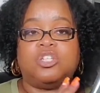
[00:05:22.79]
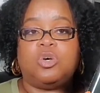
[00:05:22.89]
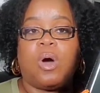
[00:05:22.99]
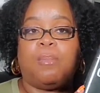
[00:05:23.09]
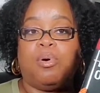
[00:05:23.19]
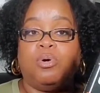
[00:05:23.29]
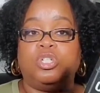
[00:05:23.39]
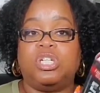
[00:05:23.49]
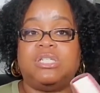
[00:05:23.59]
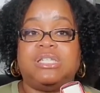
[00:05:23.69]
So I
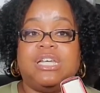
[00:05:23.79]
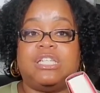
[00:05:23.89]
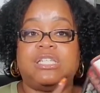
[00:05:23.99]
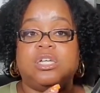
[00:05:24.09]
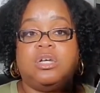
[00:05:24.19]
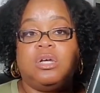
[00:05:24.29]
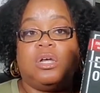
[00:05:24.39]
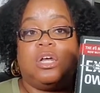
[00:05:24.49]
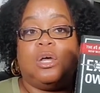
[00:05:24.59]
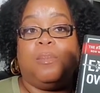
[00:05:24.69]
purchased this
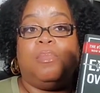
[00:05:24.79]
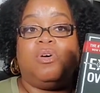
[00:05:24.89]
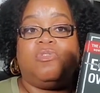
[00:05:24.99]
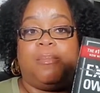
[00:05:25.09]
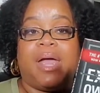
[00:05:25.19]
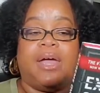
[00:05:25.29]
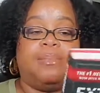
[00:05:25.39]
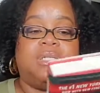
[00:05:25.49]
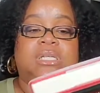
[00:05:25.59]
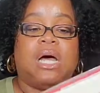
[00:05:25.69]
book from
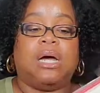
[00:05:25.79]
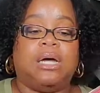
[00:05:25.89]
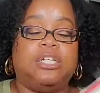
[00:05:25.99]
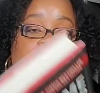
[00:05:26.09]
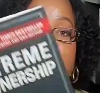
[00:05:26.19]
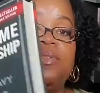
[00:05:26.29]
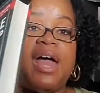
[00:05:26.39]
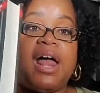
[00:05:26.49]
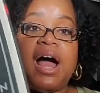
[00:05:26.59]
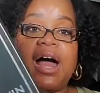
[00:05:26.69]
Amazon so
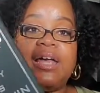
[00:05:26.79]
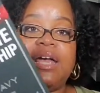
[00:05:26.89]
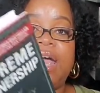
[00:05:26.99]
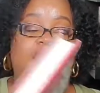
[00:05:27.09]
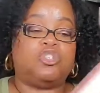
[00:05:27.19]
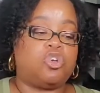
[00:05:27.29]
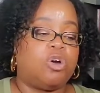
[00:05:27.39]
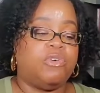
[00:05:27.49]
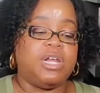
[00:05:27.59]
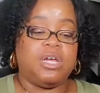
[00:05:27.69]
that I can
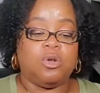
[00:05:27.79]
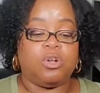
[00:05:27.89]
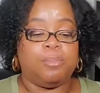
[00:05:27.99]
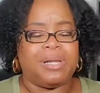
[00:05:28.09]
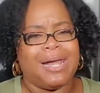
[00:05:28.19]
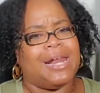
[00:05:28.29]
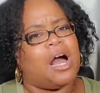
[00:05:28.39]
start reading it on a plane.